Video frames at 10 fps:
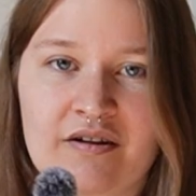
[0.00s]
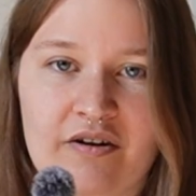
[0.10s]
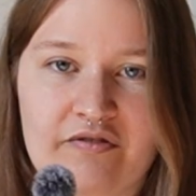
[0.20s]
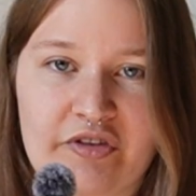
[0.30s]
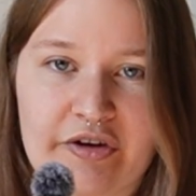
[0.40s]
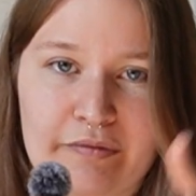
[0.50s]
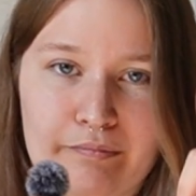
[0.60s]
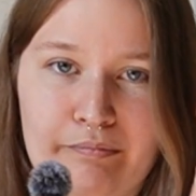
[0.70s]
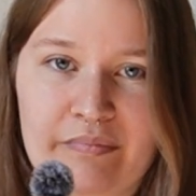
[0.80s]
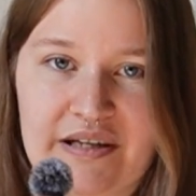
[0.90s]
of the
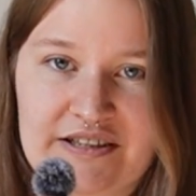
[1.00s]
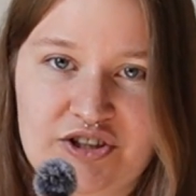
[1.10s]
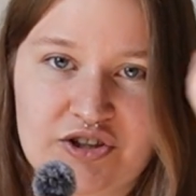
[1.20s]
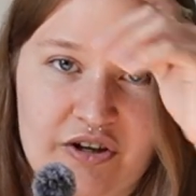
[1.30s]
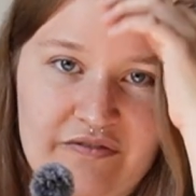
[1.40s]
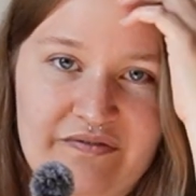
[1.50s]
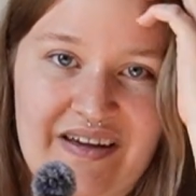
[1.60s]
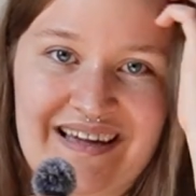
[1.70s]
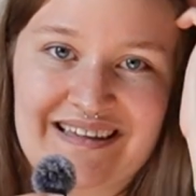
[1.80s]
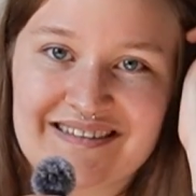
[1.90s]
bloodshot
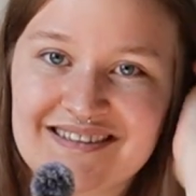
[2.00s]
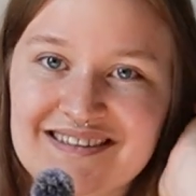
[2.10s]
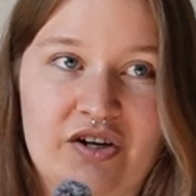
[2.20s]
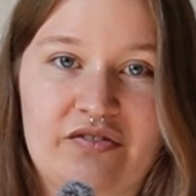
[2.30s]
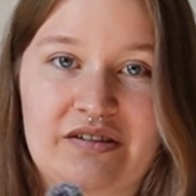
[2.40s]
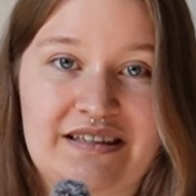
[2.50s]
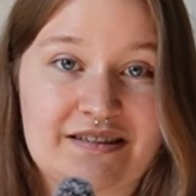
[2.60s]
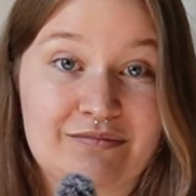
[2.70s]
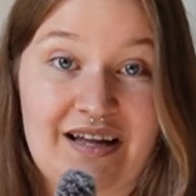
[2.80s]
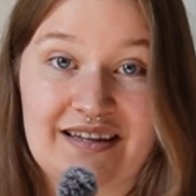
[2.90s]
veins. So if you need
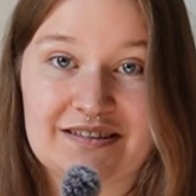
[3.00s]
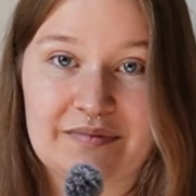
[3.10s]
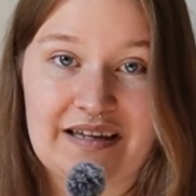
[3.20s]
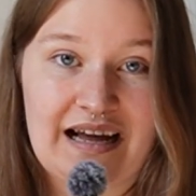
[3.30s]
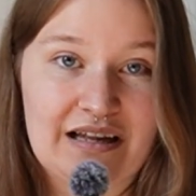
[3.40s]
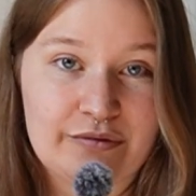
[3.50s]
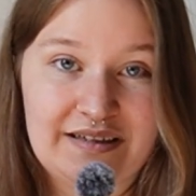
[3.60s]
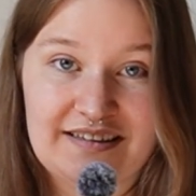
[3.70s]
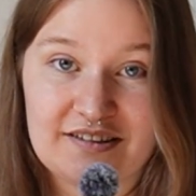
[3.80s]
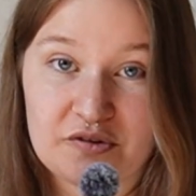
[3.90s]
some last minute
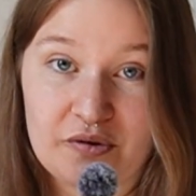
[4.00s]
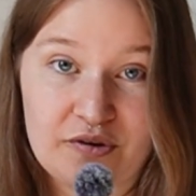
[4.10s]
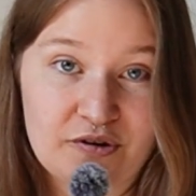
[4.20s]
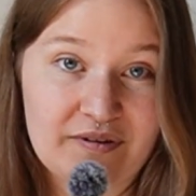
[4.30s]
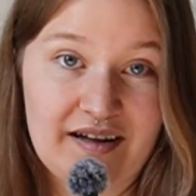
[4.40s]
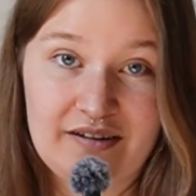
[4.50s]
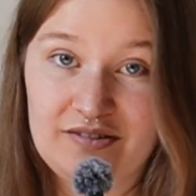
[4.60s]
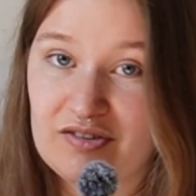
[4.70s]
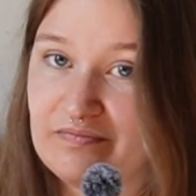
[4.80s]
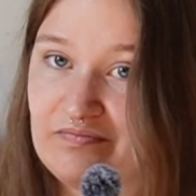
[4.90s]
Halloween decor
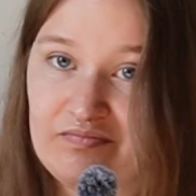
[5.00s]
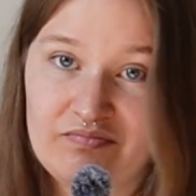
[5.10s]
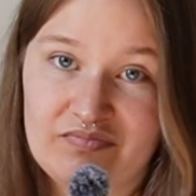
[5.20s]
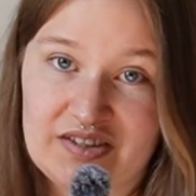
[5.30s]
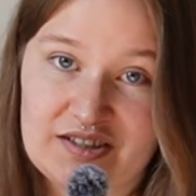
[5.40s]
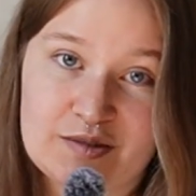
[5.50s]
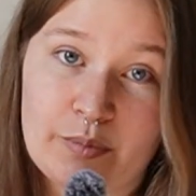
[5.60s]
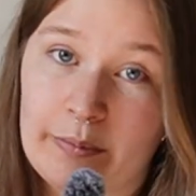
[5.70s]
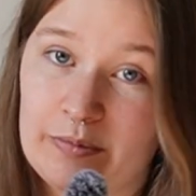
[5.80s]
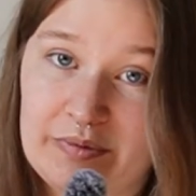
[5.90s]
around, this is
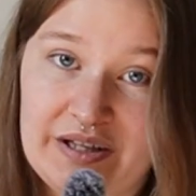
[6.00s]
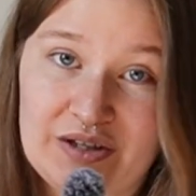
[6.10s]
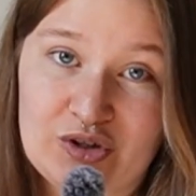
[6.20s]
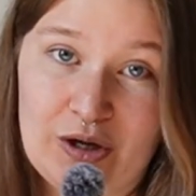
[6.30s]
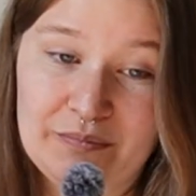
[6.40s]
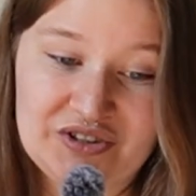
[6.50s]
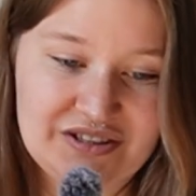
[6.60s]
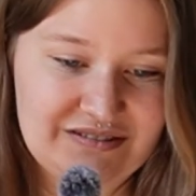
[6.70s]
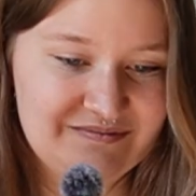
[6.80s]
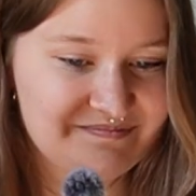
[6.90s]
probably a good
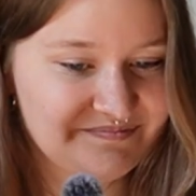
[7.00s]
option.